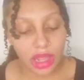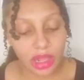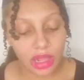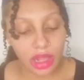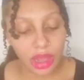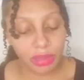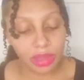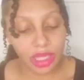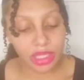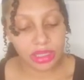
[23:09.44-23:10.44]
a
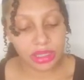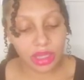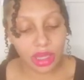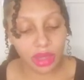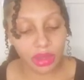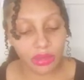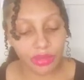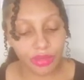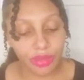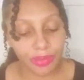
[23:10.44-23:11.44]
place
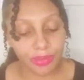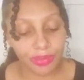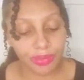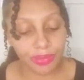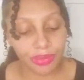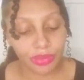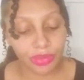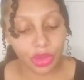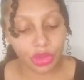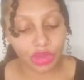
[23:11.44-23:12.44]
of
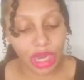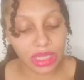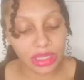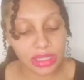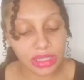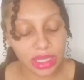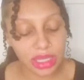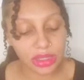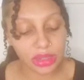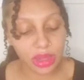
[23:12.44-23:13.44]

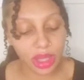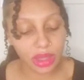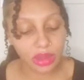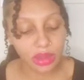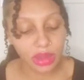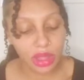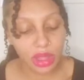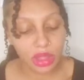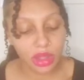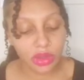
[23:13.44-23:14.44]
recklessness, okay?
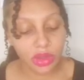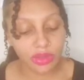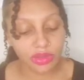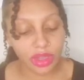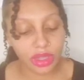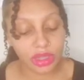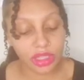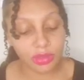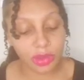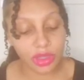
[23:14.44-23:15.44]
You could feel like this
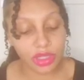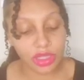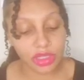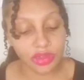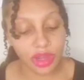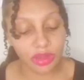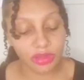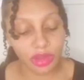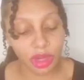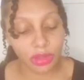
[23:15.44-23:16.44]
person is very
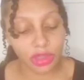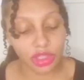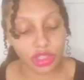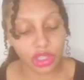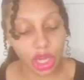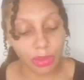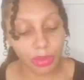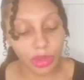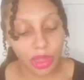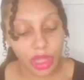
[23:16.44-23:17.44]
verbally sharp.
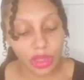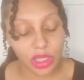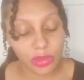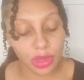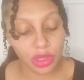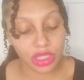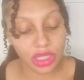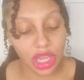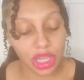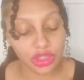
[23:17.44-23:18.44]
This person
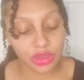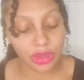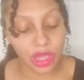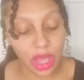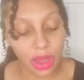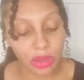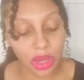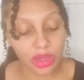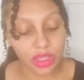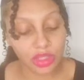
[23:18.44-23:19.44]
cuts you down, and
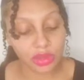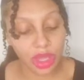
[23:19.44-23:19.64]
this is why